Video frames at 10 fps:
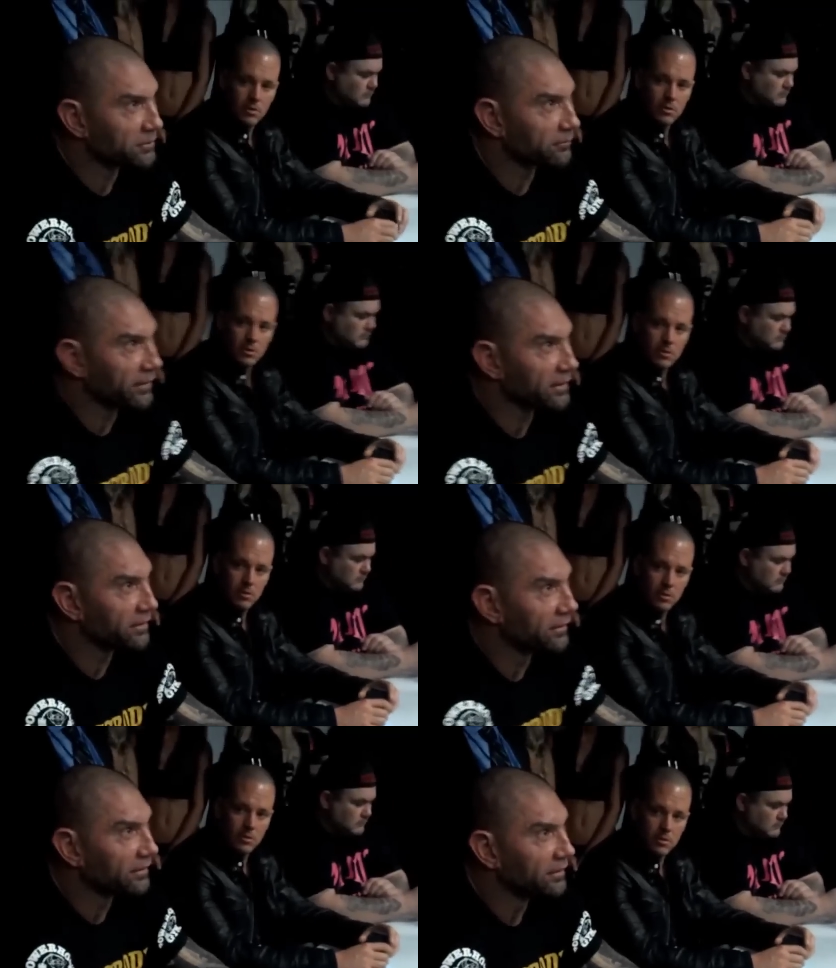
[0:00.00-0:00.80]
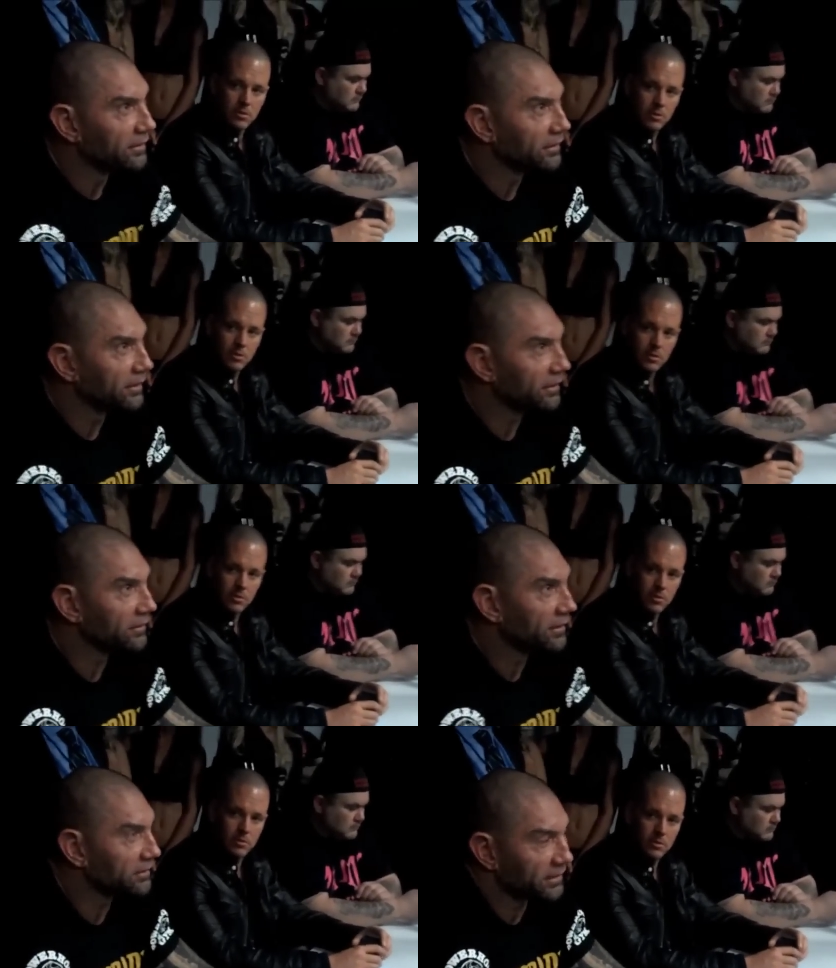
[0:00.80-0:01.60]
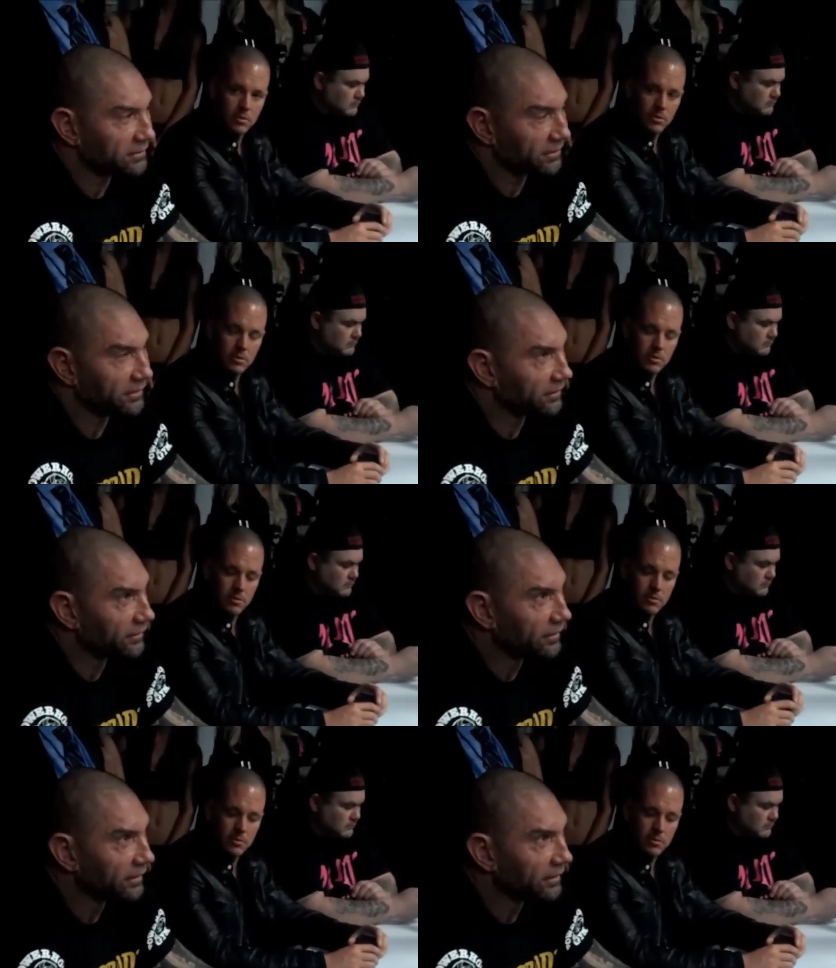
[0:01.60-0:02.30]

Speaker 1: I was a fan. Yeah, so that's it.